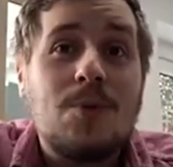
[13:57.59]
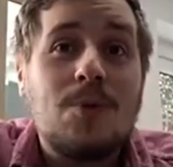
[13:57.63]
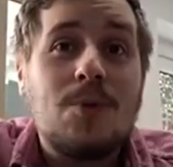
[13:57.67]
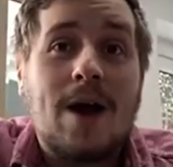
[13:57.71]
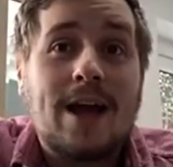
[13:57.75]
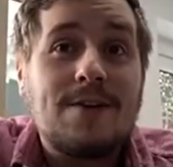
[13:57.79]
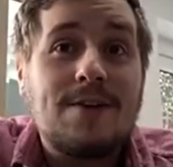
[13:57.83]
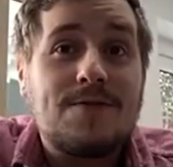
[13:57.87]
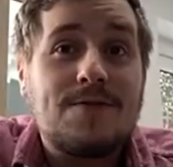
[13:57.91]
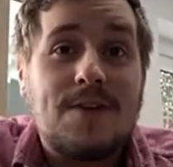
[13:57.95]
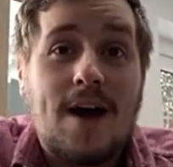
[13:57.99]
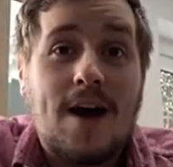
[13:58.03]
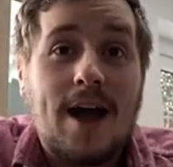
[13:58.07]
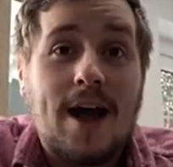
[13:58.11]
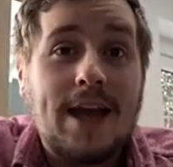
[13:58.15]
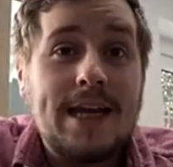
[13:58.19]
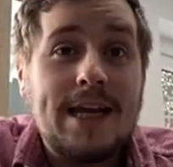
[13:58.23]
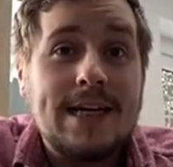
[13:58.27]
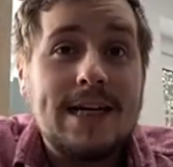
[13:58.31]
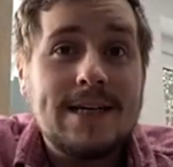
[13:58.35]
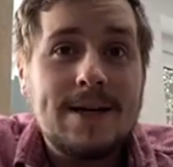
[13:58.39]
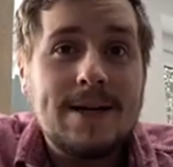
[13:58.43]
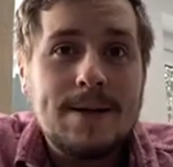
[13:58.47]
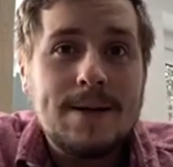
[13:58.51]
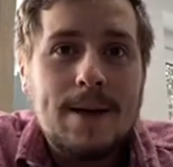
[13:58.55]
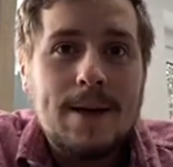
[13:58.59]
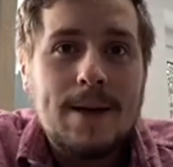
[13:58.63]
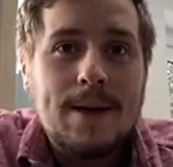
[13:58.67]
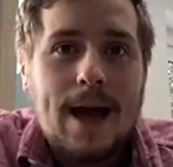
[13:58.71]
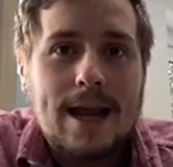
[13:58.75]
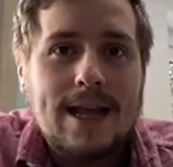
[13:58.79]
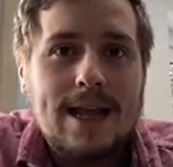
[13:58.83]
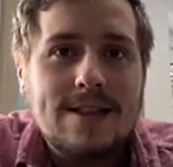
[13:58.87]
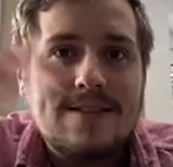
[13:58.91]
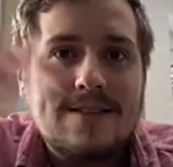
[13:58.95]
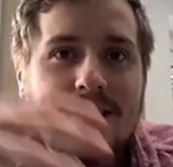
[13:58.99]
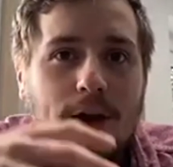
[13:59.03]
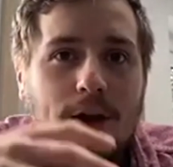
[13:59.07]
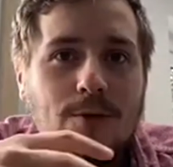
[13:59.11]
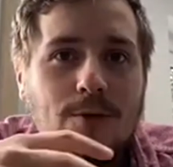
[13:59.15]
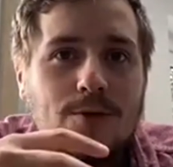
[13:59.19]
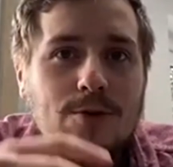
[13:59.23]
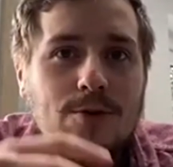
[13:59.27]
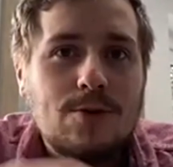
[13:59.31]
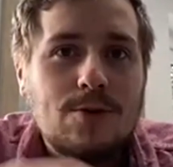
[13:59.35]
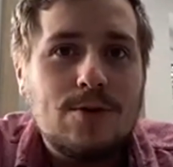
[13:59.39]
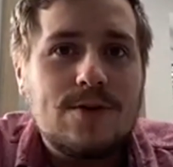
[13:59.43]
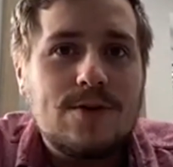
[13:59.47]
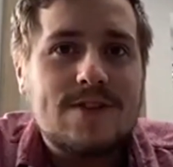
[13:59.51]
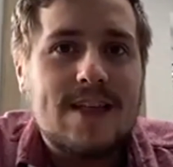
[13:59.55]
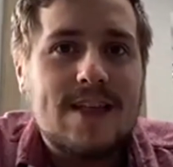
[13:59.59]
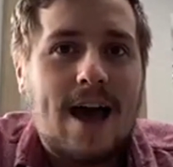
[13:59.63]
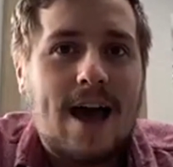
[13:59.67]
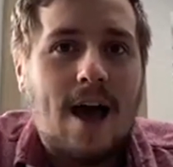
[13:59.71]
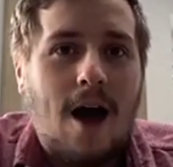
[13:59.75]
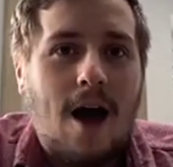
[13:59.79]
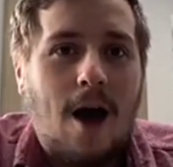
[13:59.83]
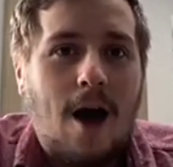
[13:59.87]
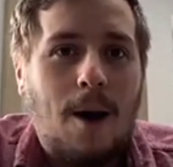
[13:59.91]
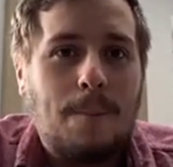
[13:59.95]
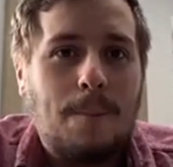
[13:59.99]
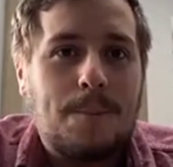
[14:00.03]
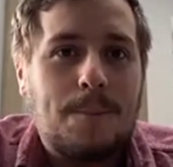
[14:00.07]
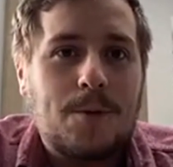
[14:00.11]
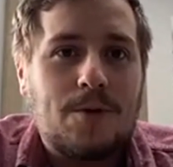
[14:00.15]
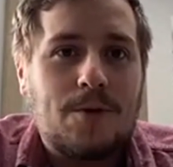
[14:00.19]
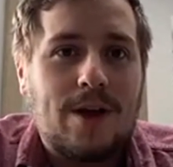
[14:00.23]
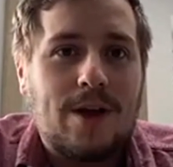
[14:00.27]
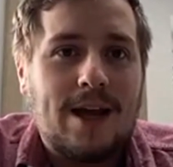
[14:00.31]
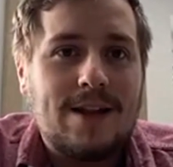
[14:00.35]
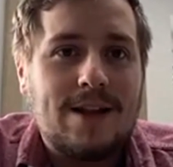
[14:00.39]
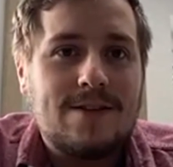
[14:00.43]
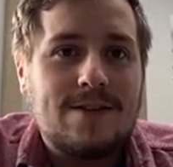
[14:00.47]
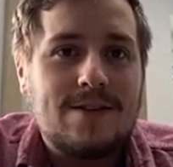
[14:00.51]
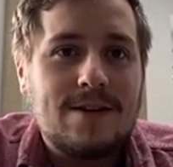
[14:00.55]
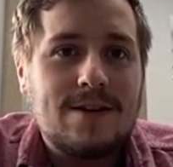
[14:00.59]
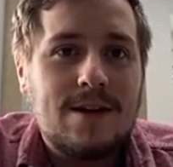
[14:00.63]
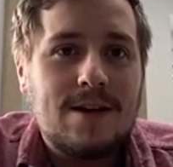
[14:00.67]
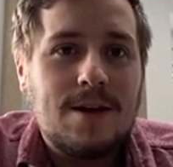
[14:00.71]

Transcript: Wi-Fi and it downloads that upgrade.